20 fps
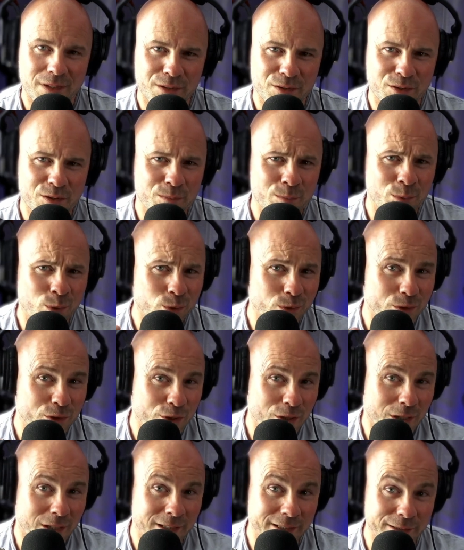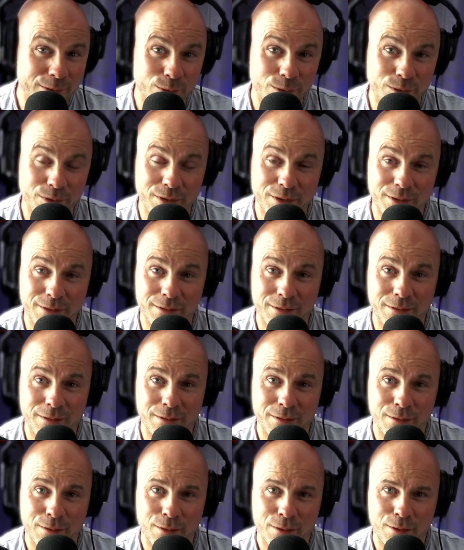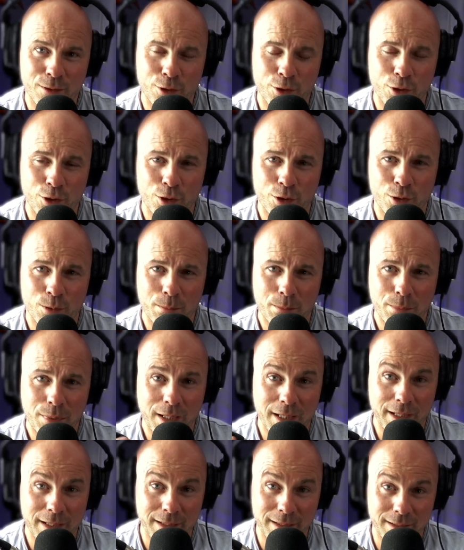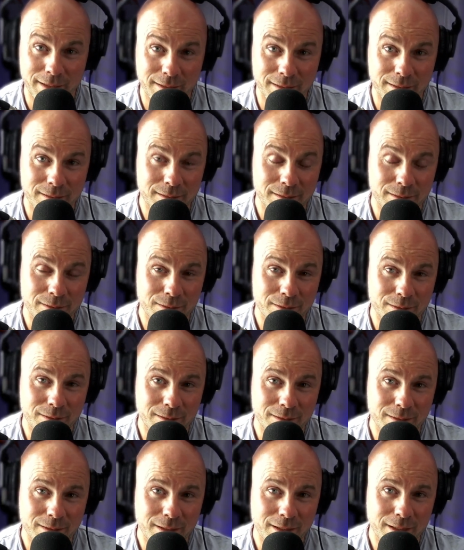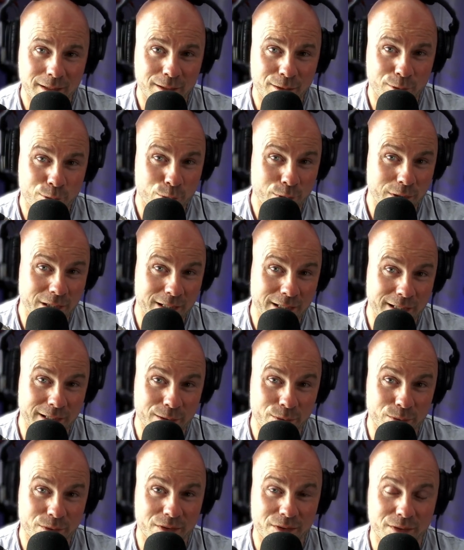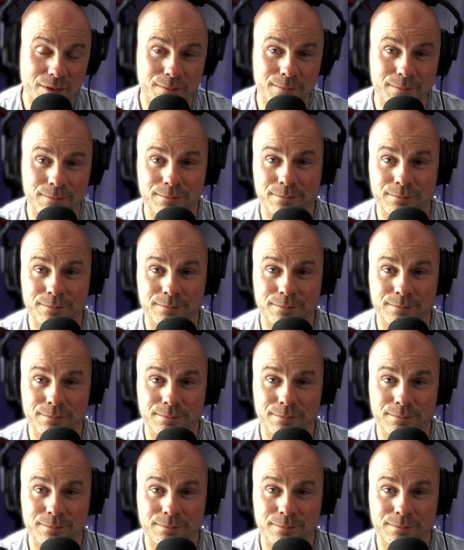a small child playing in a greenhouse.